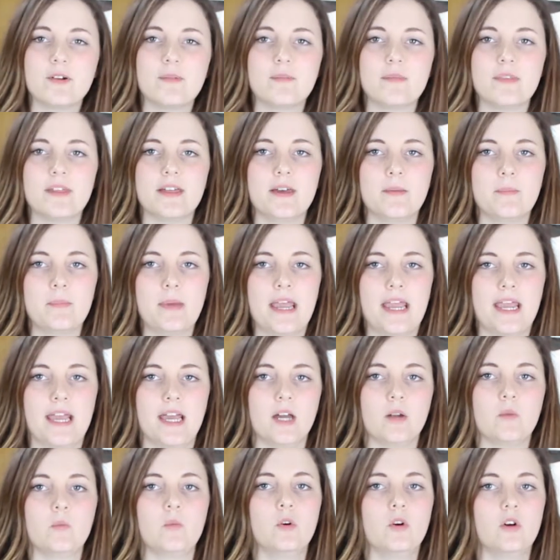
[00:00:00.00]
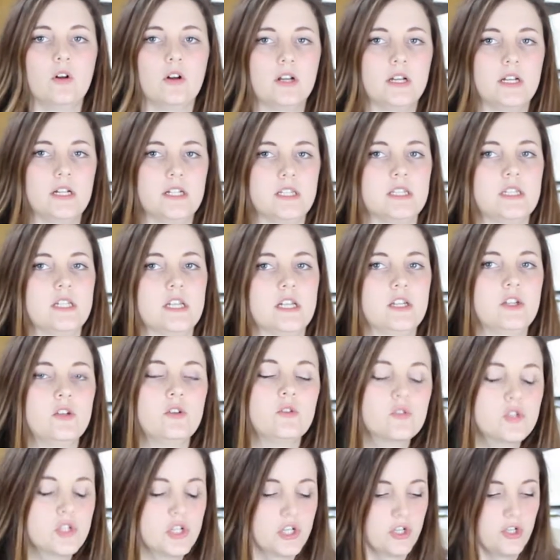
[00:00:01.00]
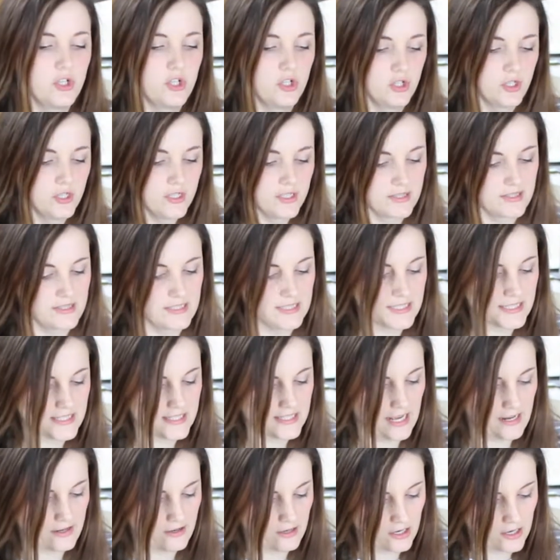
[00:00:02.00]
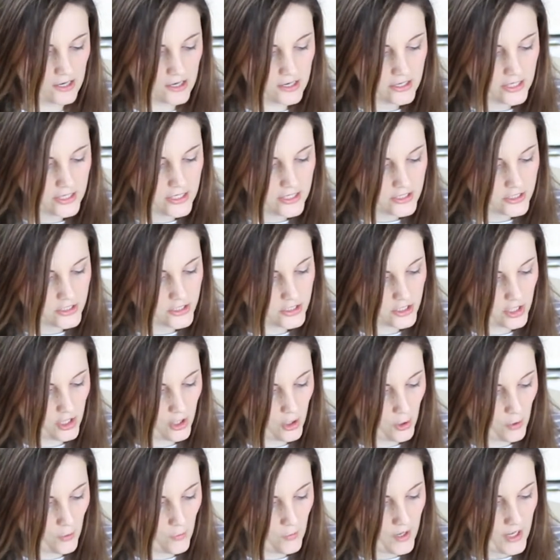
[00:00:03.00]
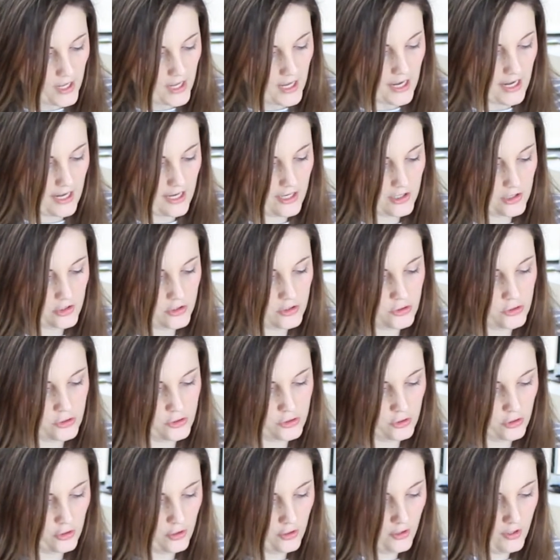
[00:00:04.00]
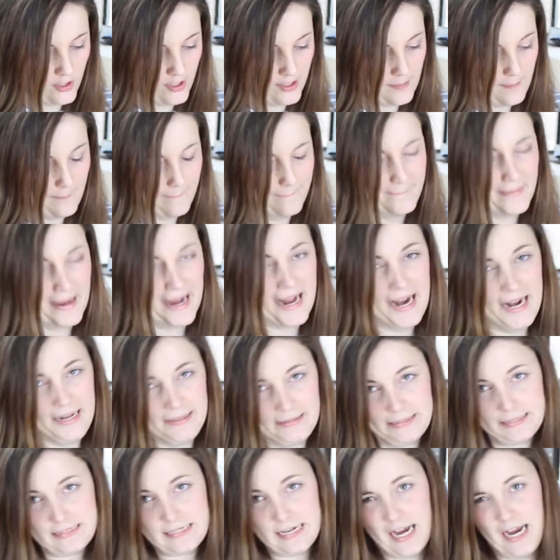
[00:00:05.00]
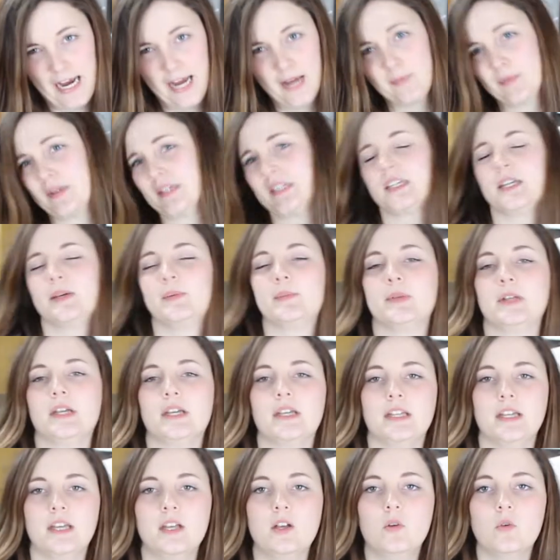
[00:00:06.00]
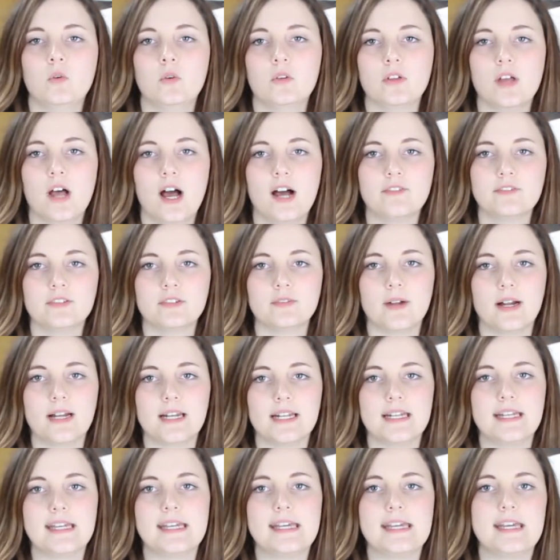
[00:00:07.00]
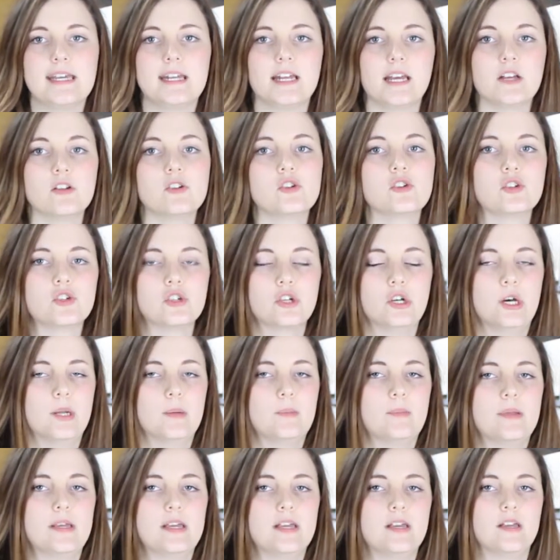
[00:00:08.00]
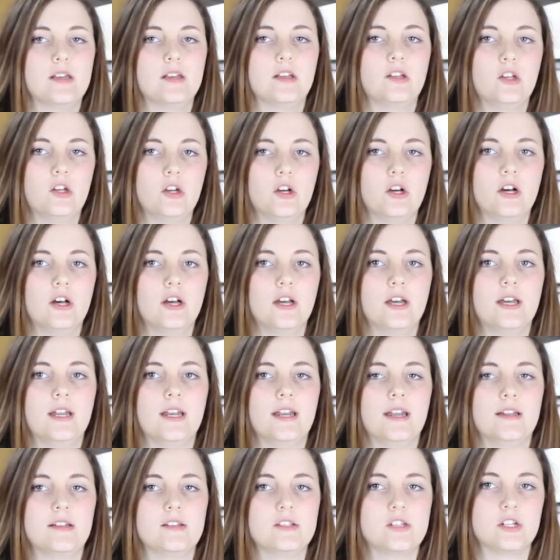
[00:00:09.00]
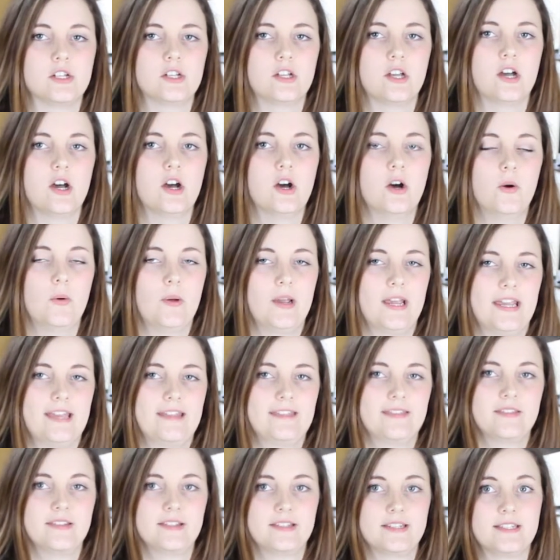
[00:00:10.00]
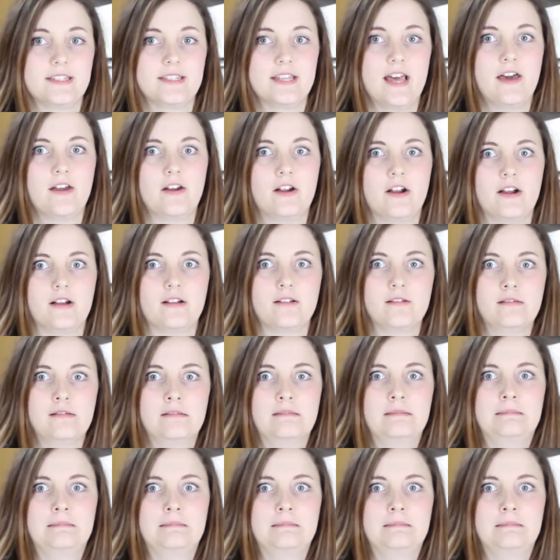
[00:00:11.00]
from the pan will continue to cook the center. So it should, by the time it's completely cooled off and ready to eat, it should be good to go in the center.